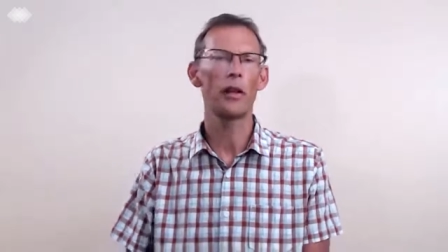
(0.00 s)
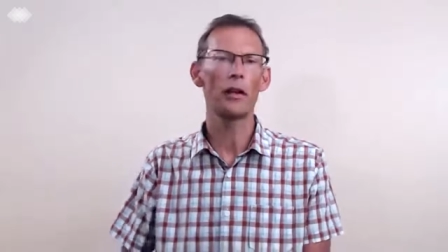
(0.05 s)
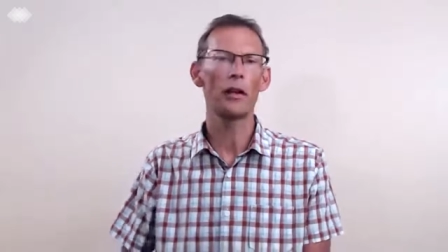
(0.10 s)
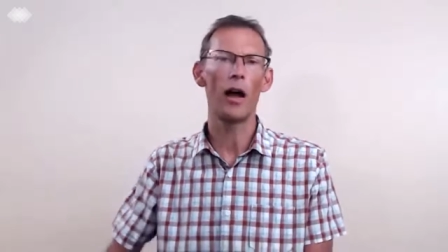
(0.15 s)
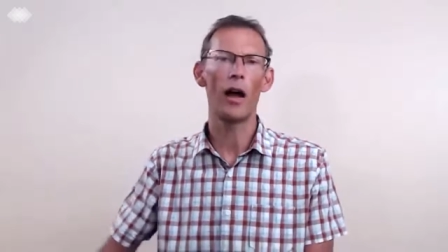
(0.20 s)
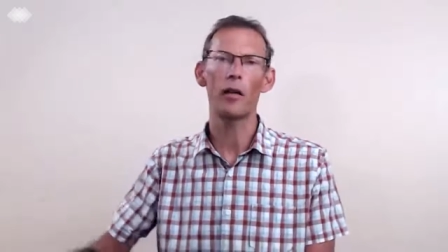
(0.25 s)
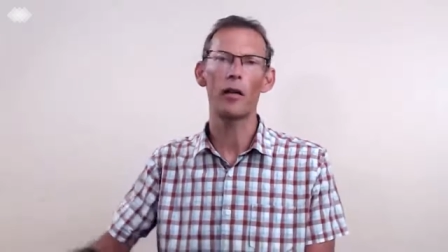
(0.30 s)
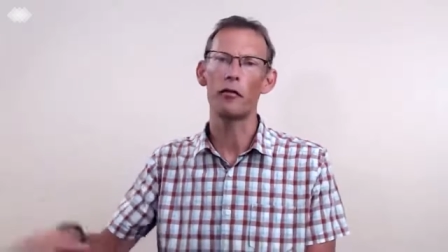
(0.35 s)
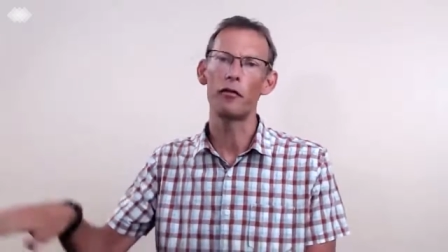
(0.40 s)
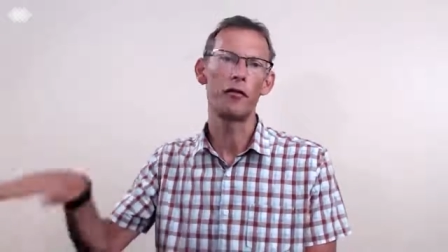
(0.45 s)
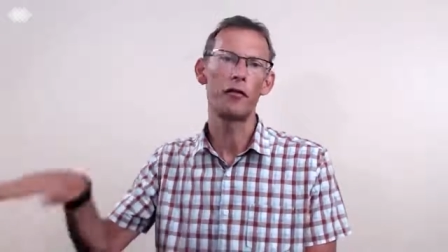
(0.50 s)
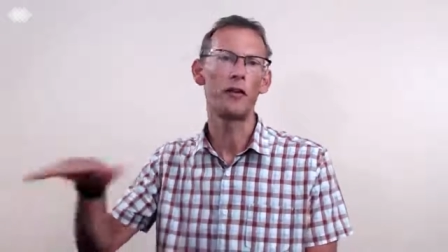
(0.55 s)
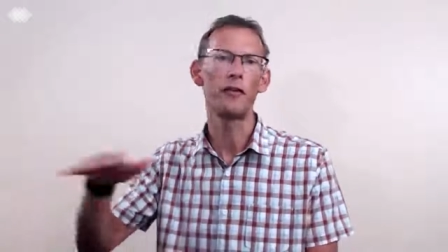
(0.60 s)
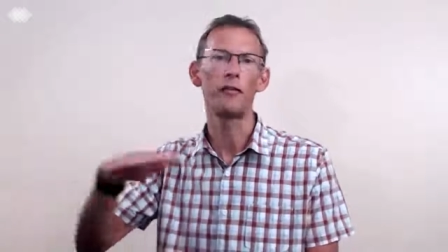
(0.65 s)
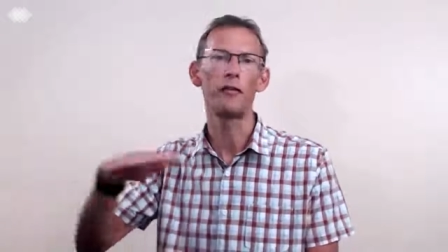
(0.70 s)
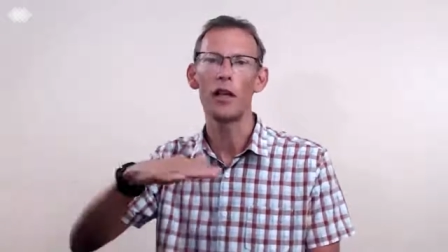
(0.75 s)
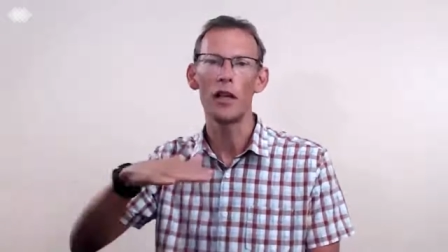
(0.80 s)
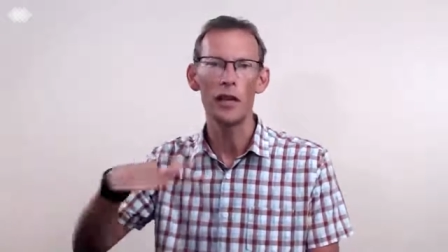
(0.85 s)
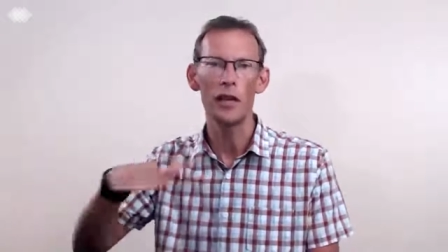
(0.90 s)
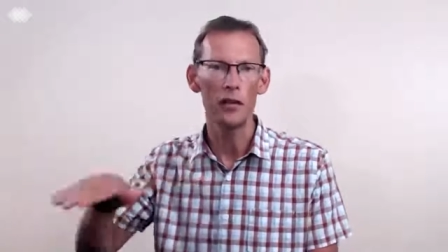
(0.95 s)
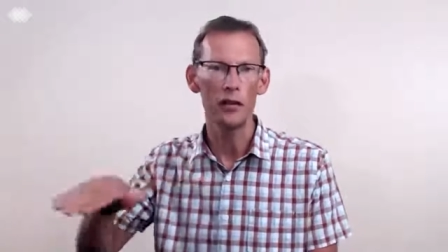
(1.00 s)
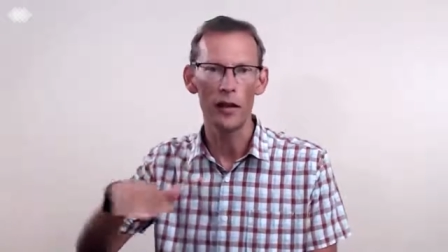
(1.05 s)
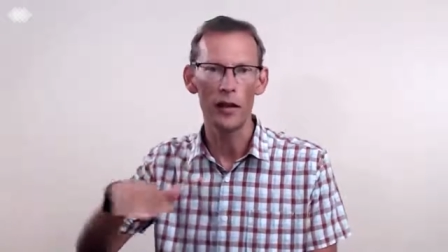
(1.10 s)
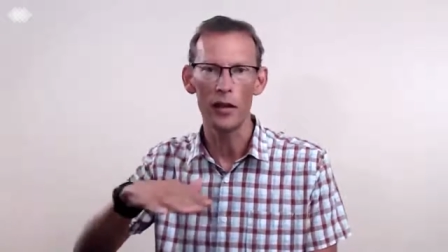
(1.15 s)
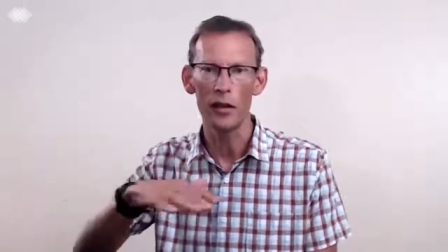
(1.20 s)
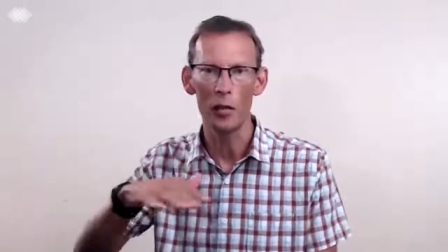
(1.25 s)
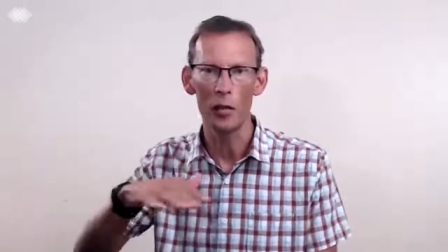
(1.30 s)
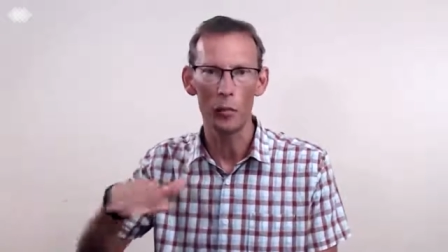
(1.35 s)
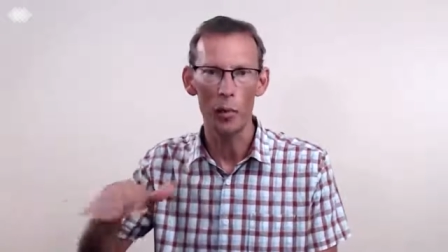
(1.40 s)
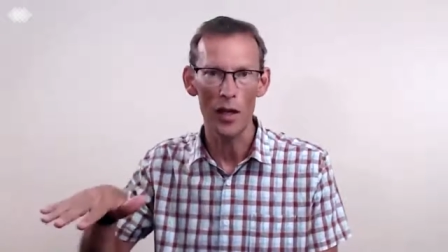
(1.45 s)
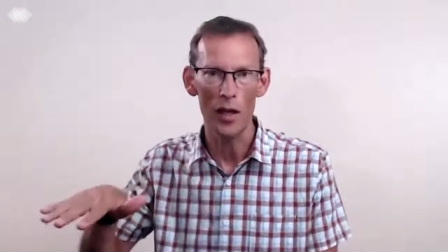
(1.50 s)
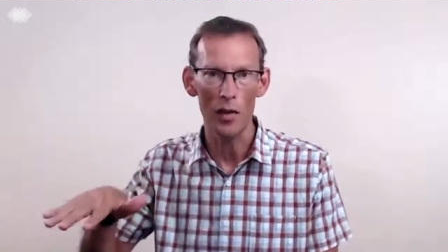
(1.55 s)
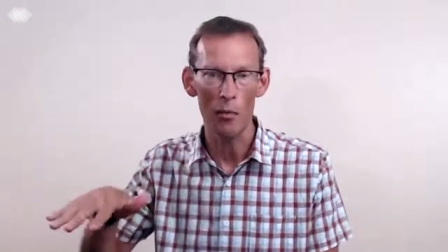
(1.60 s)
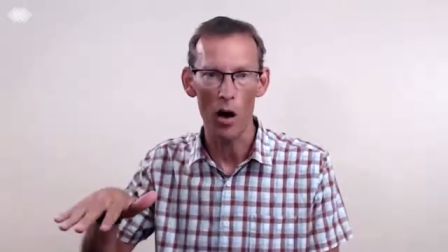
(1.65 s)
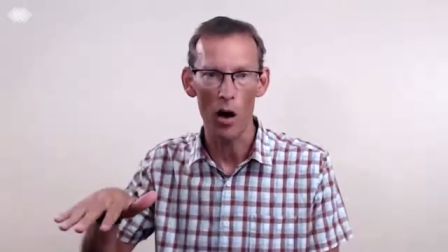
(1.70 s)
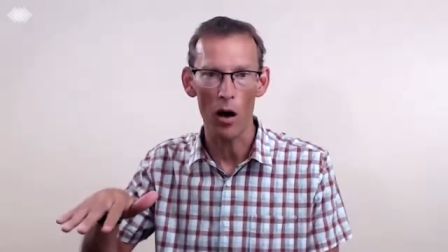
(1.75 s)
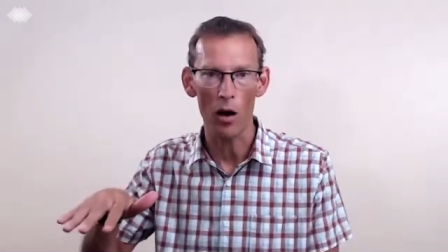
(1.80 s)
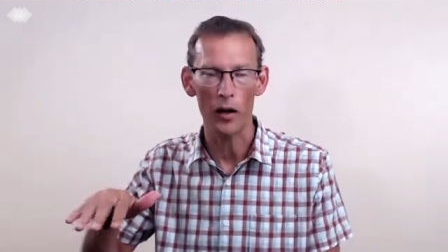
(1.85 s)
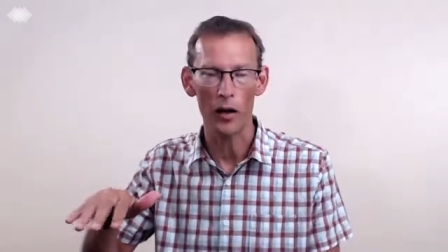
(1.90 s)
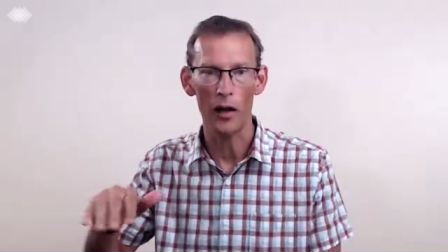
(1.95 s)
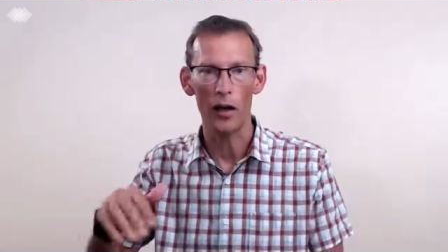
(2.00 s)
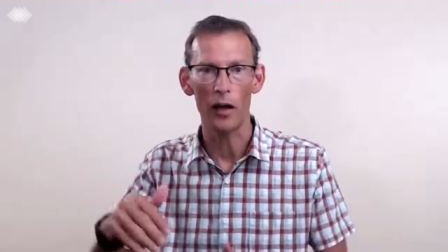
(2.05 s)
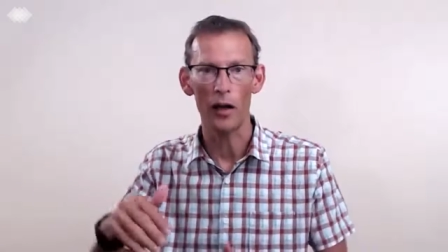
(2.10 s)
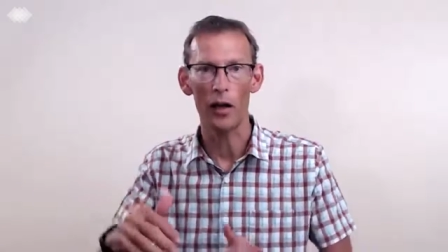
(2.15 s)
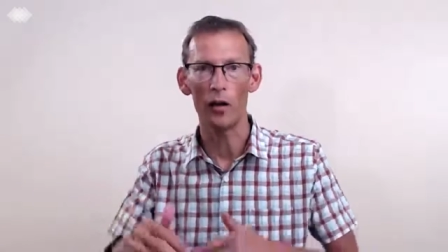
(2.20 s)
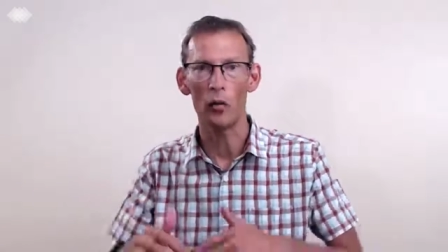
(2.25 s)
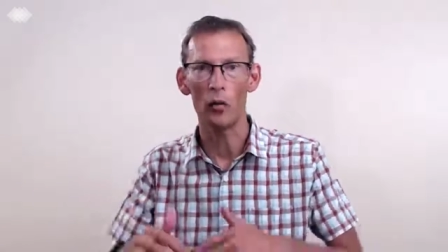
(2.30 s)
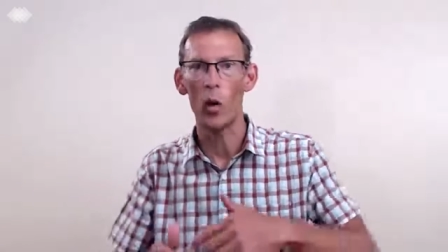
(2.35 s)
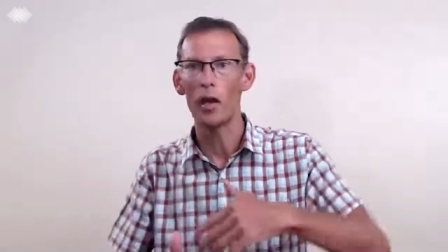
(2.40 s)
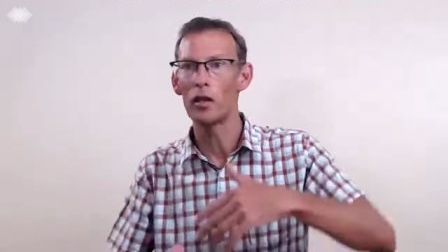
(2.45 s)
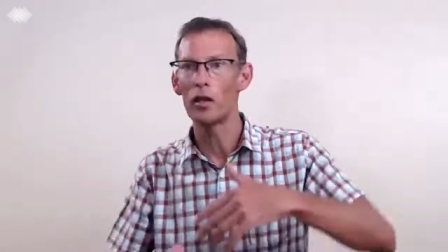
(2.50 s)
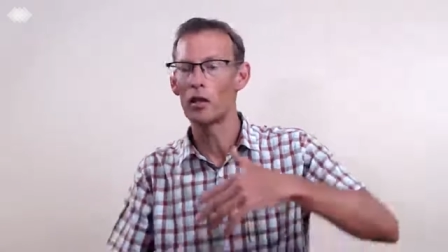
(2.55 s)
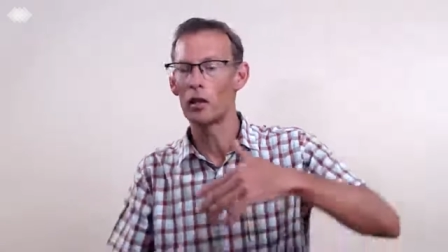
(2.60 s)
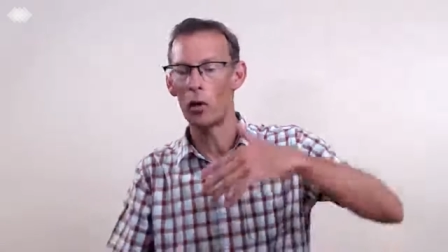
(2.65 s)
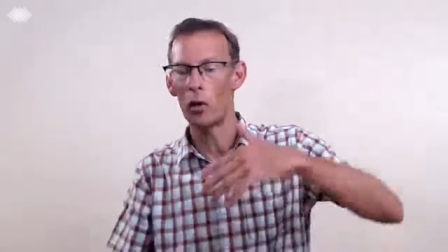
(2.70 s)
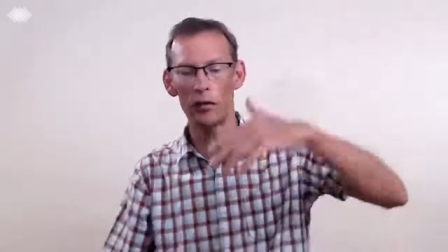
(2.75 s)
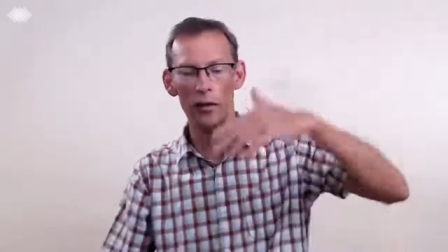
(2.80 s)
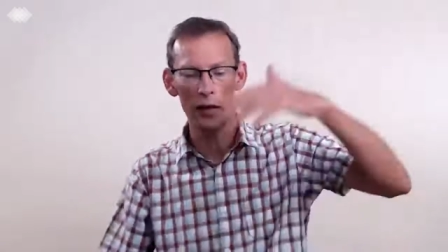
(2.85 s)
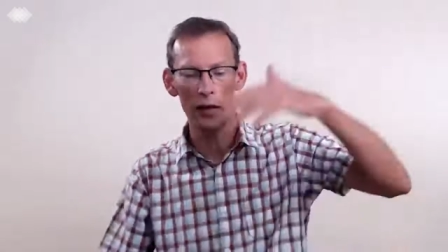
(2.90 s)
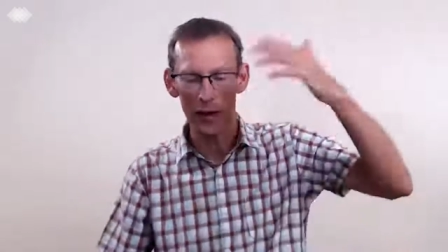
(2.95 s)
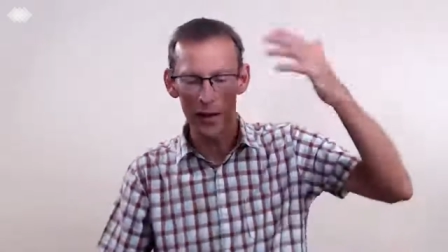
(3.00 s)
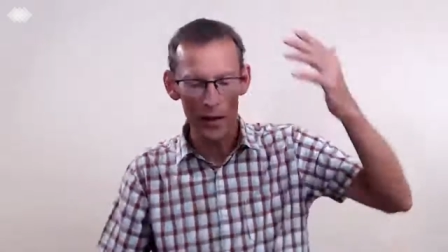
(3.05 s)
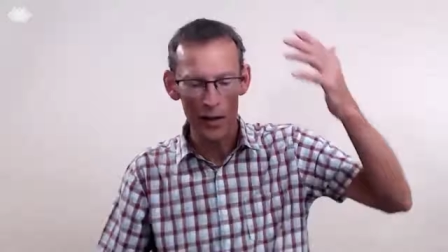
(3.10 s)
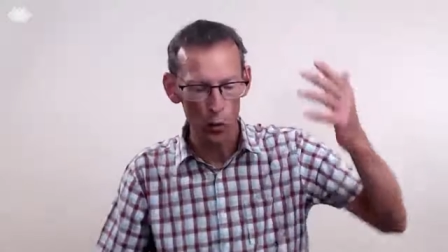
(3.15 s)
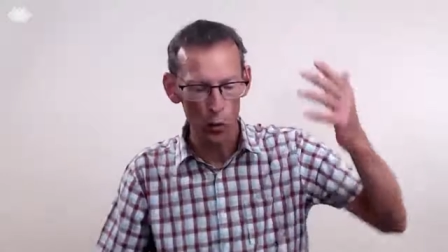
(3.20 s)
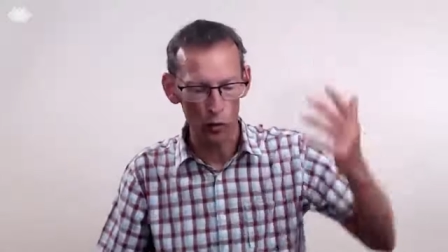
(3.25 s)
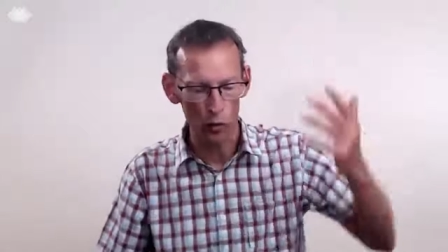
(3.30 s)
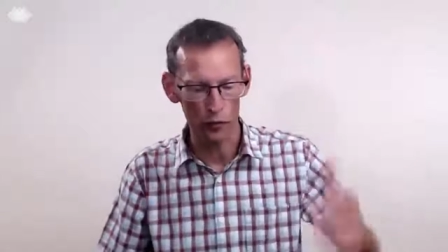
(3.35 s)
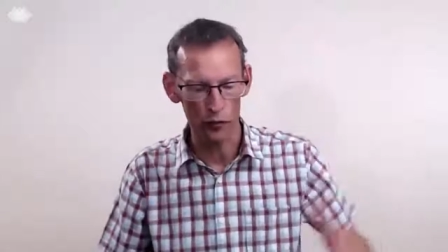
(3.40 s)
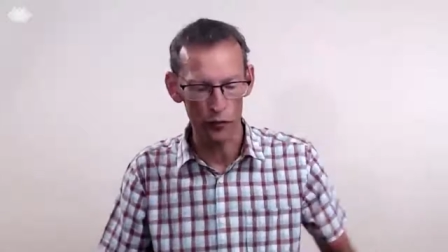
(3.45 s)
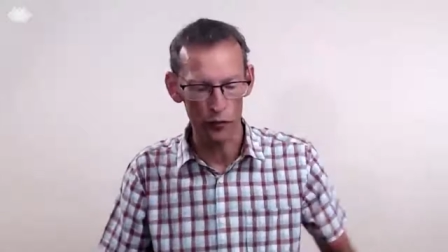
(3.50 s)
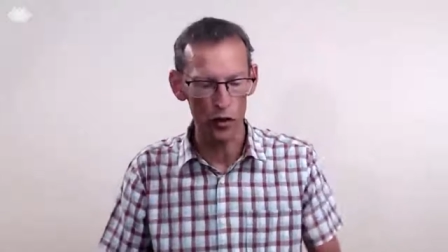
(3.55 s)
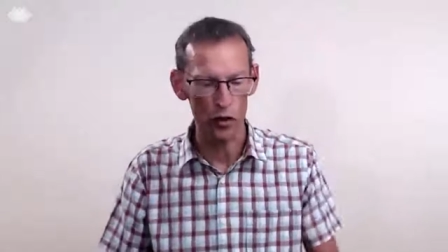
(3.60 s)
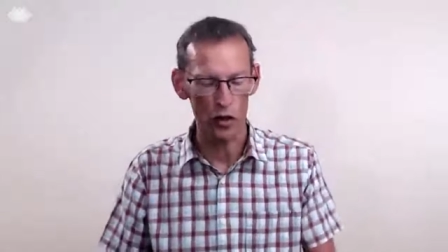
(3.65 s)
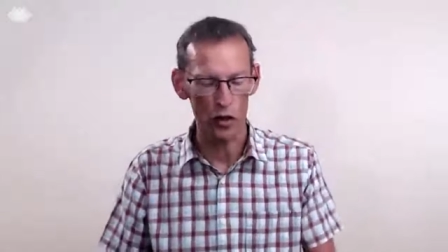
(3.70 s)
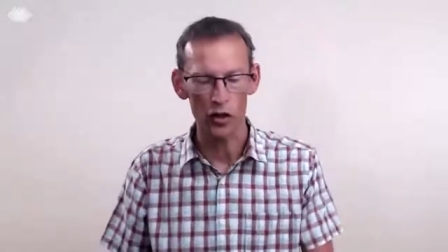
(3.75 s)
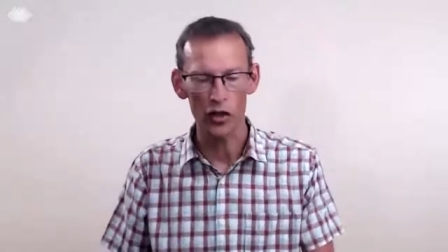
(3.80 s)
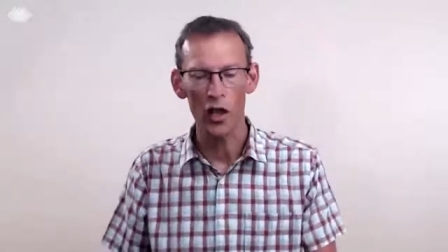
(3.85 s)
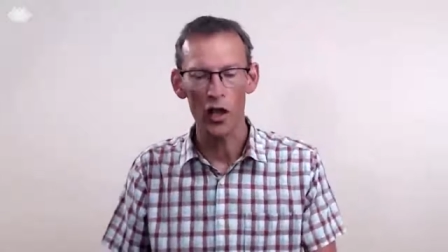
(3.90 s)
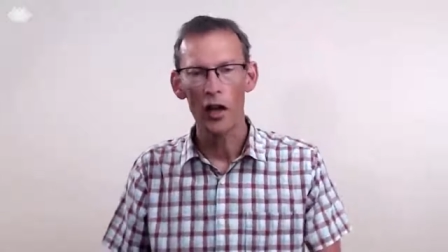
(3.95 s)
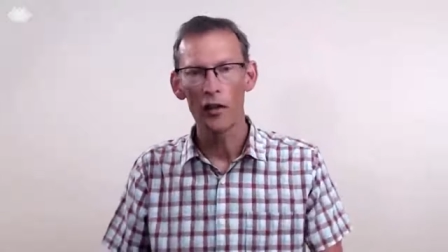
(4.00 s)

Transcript: like 15th in the beer market and went to, I think, equal first.